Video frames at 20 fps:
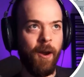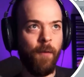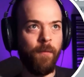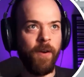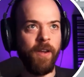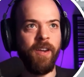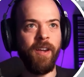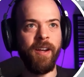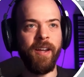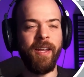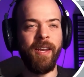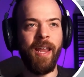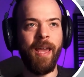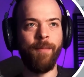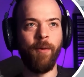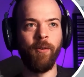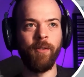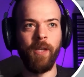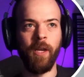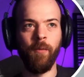Over here in
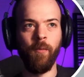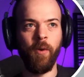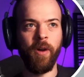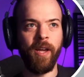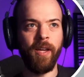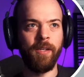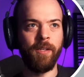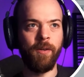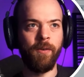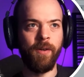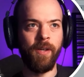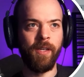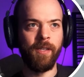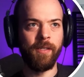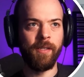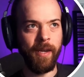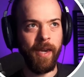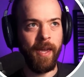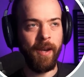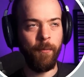Ableton, what I do
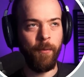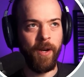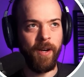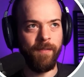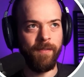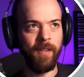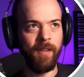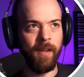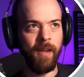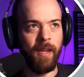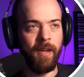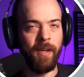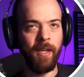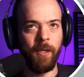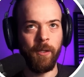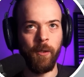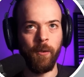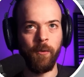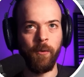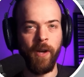is get rid of the
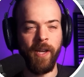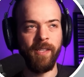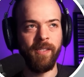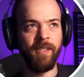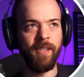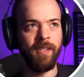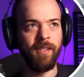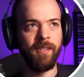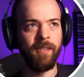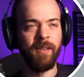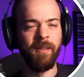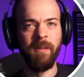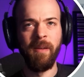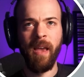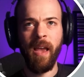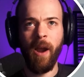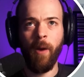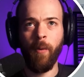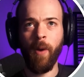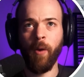initial transient
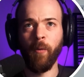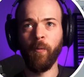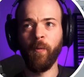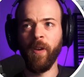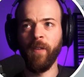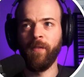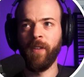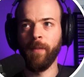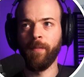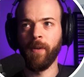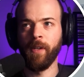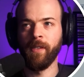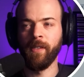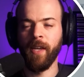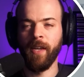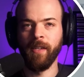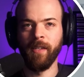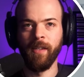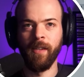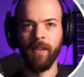around
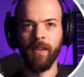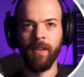50%.